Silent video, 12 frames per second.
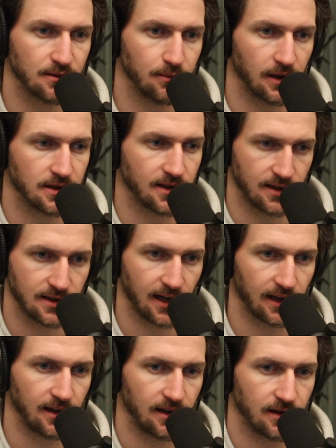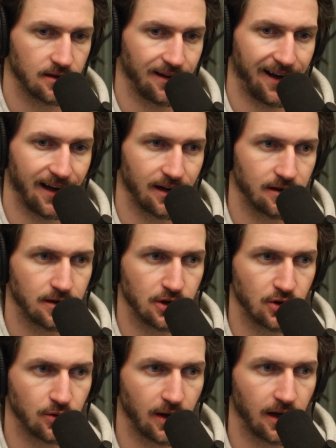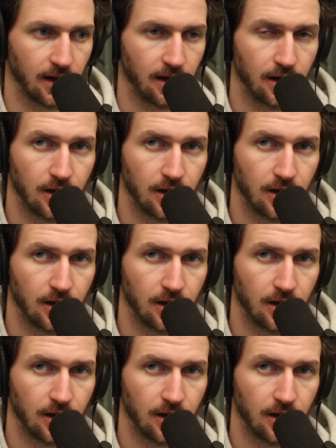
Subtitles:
mixing technique to add to a